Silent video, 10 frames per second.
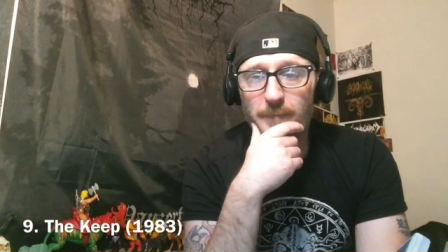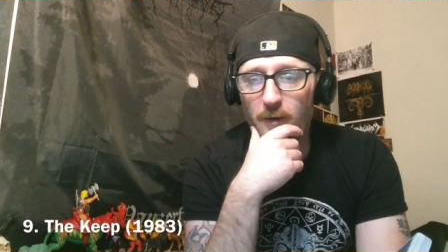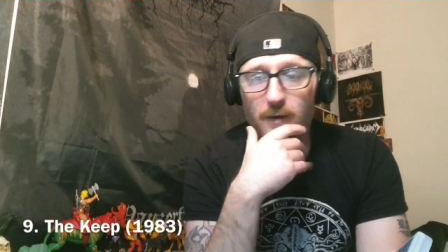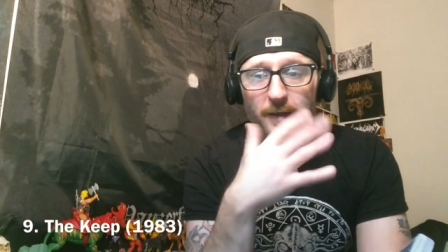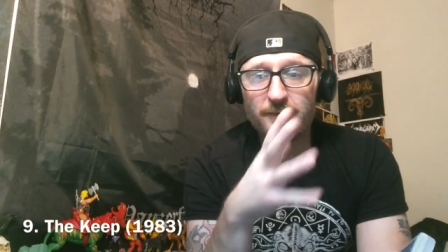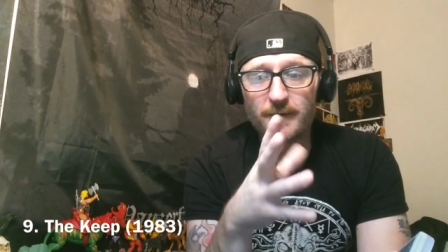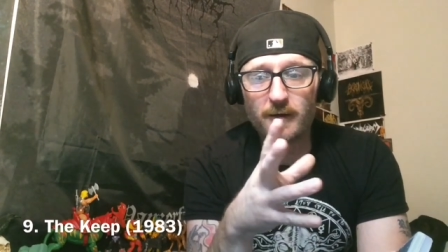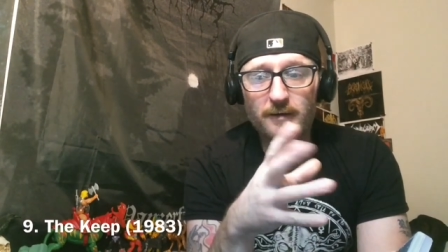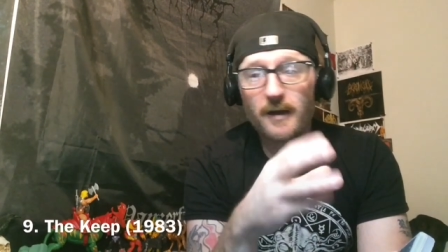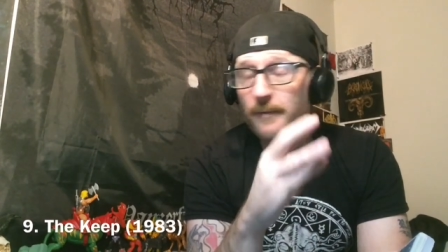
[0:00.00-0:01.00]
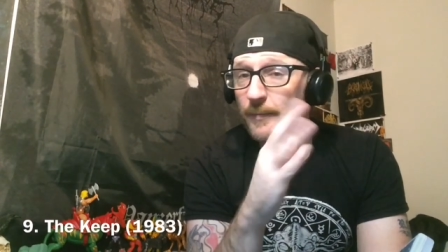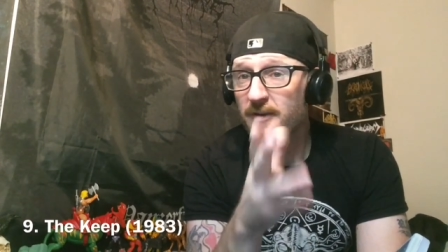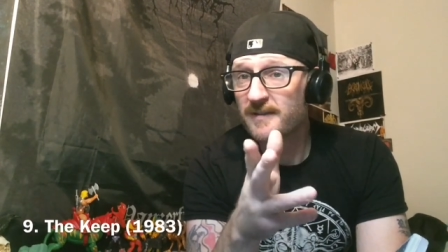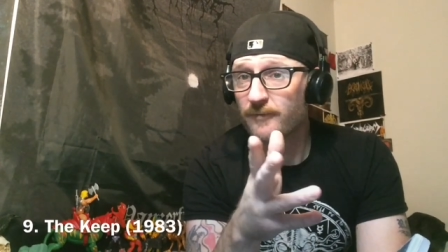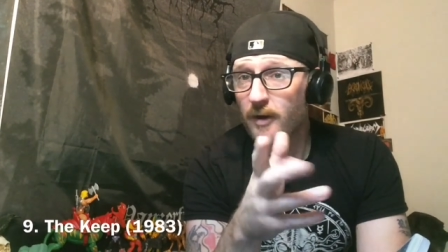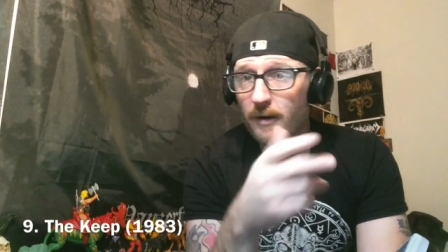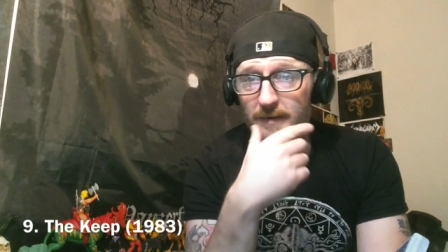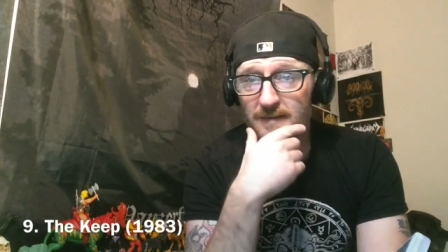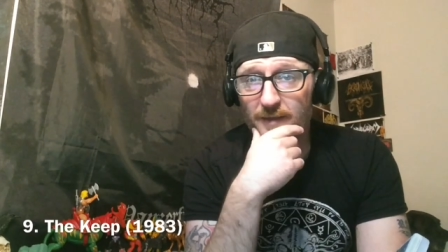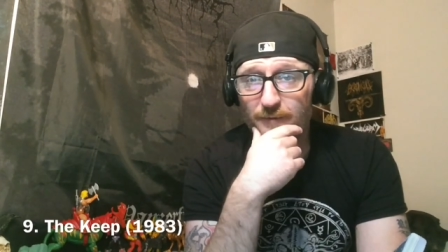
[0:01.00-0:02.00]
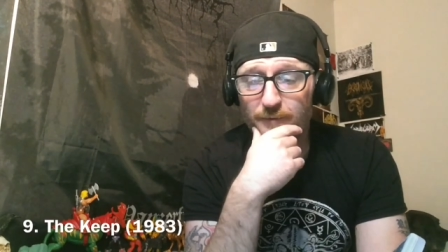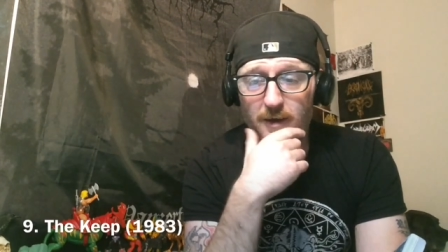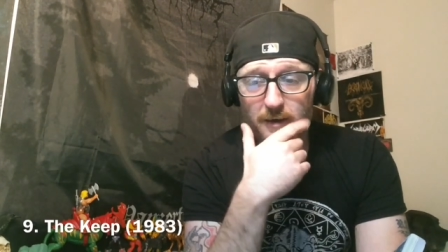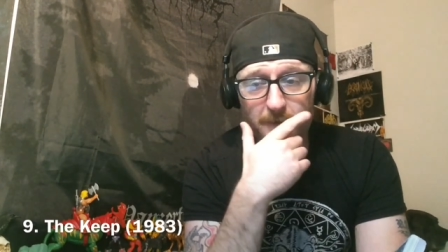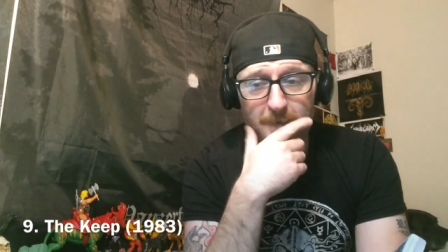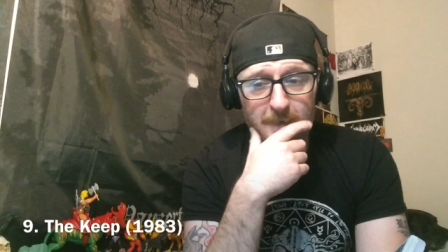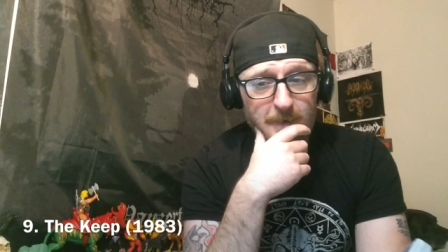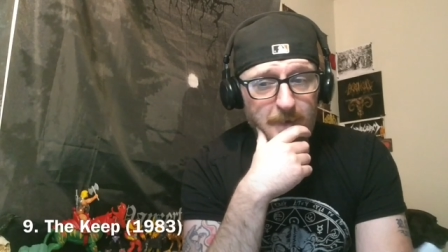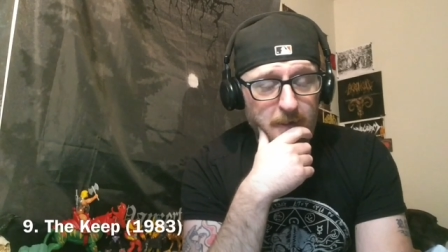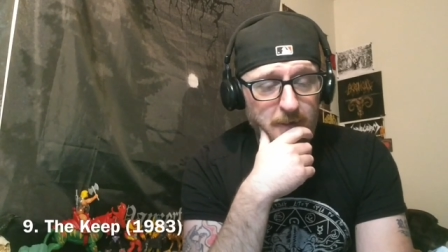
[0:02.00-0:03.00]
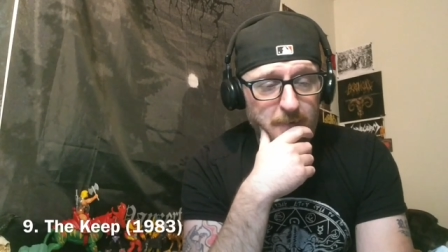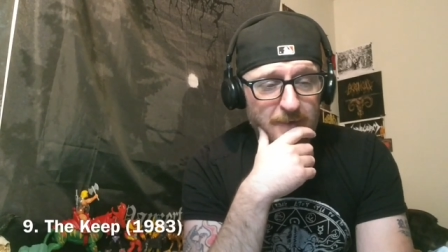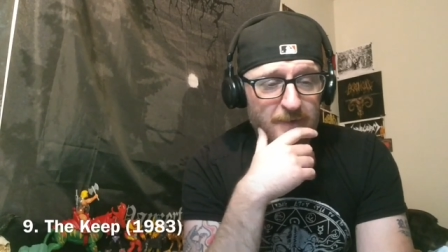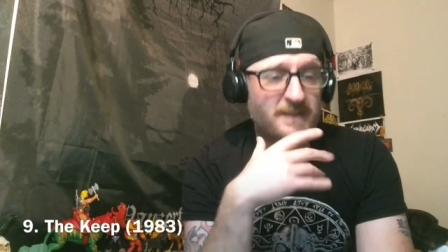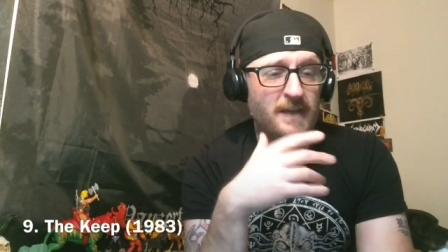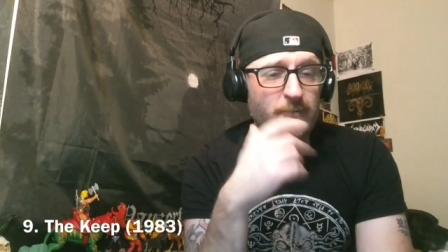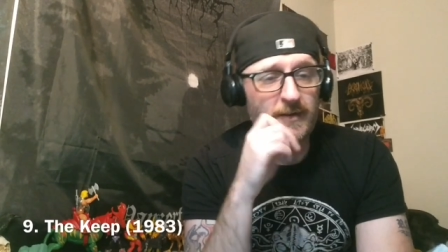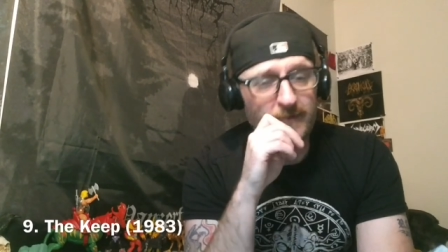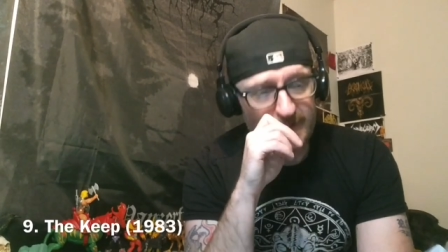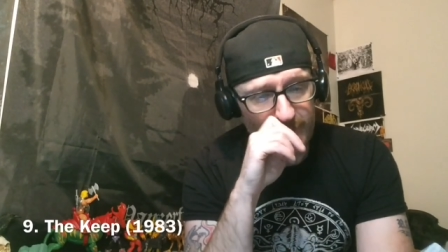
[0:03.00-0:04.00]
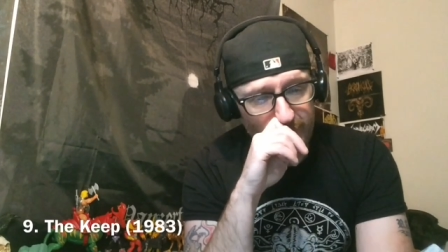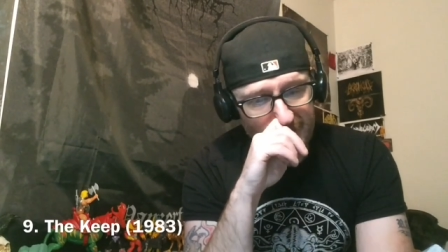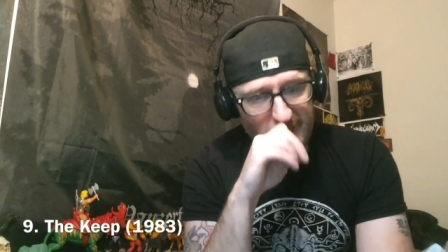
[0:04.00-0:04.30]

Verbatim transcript: Or not The Dark, uh, The Prince of Darkness and The Fog. Uh, and the demon in this movie